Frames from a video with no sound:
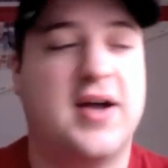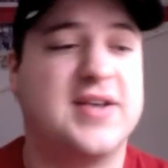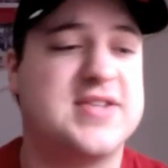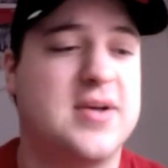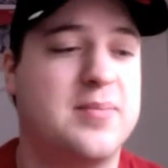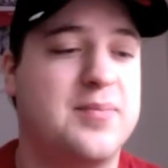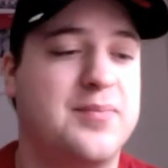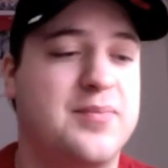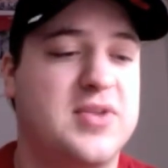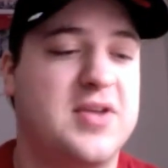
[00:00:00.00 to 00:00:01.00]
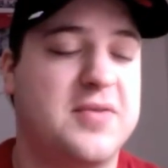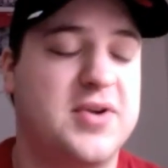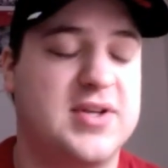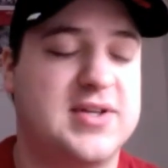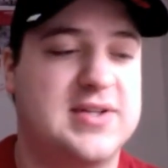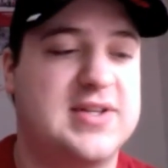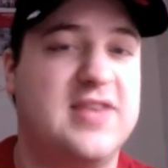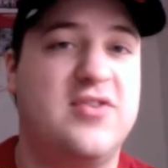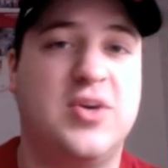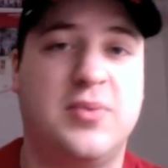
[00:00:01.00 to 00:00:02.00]
Some different
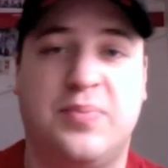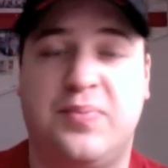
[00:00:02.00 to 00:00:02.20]
TV